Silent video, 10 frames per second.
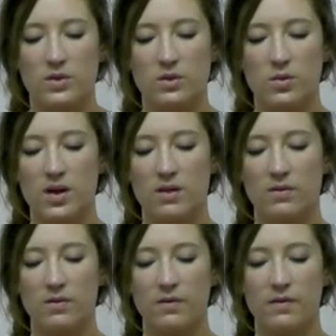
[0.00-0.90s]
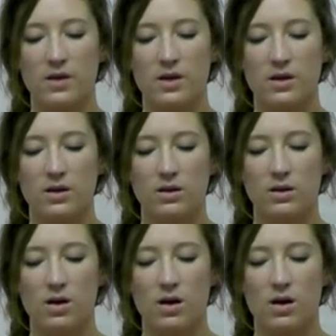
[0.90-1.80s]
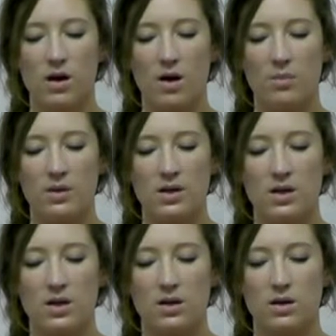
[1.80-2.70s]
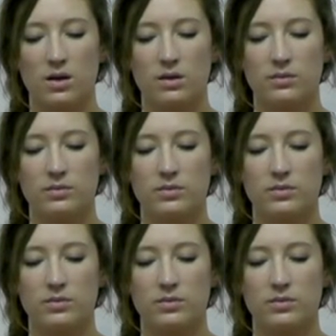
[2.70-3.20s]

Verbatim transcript: so we can feel our heartbeat here.